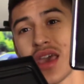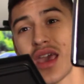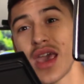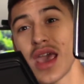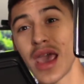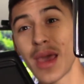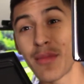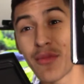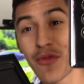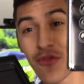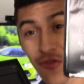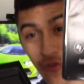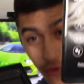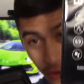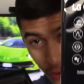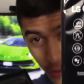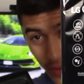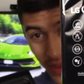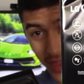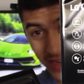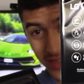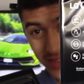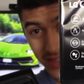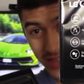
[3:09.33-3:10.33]
And before
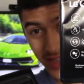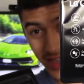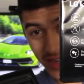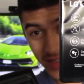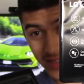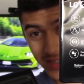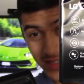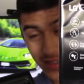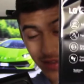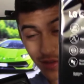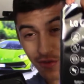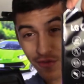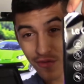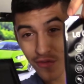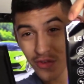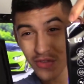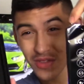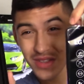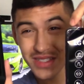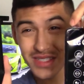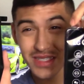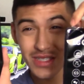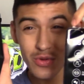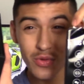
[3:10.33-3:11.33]
we actually get into the phone,
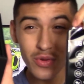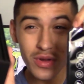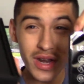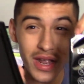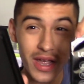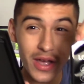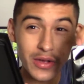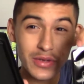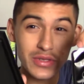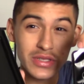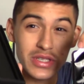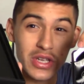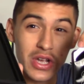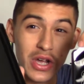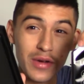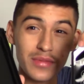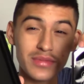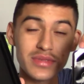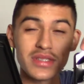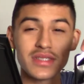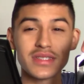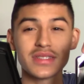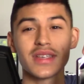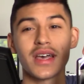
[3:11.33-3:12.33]
let's see what else
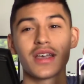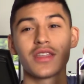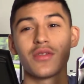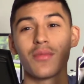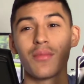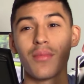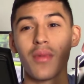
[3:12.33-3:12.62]
comes inside the